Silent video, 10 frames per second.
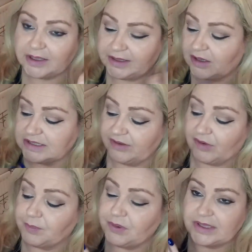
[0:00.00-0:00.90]
because you've
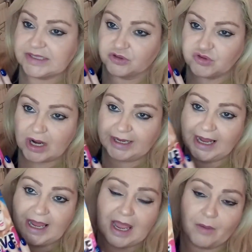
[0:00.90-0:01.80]
got to put this on dry
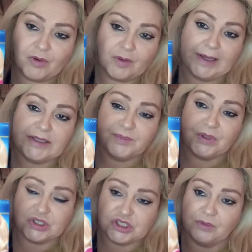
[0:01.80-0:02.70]
hair, I'm going to be
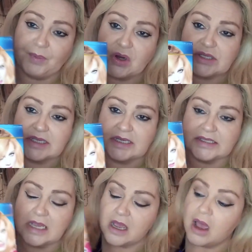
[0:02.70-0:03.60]
putting 2
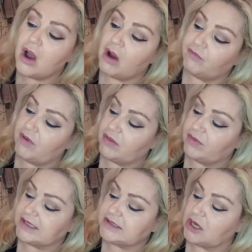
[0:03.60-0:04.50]
boxes of
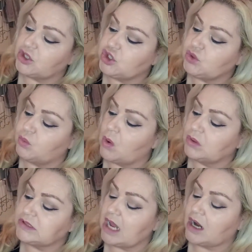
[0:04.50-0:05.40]
this
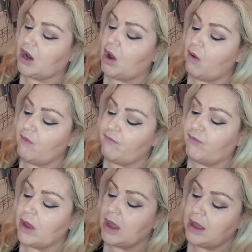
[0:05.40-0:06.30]

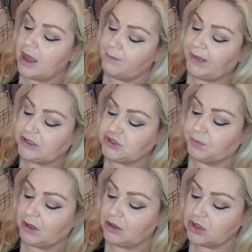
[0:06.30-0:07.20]
Schwarzkopf
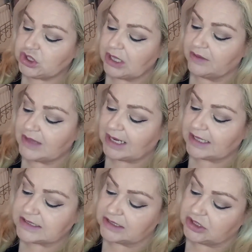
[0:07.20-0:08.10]
peach blush, and that
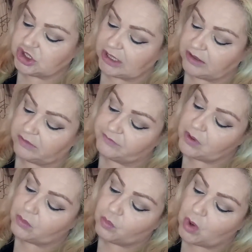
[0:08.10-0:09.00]
is in the shade of
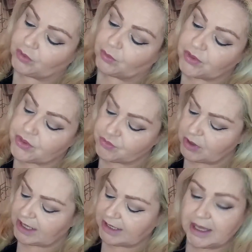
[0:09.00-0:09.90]

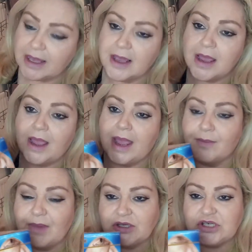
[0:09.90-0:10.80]
103.
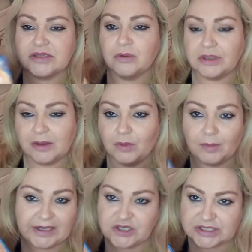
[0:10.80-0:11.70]
I just thought it will
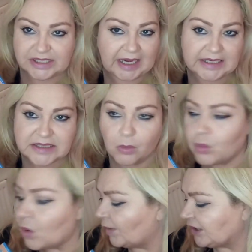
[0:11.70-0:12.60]
be just nicer,
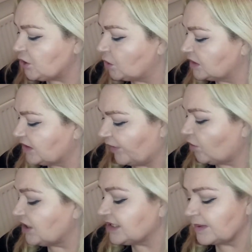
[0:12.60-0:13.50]
warmer tones for
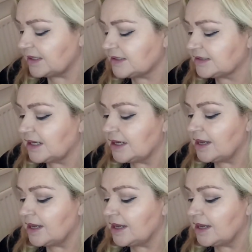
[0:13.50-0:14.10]
Christmas.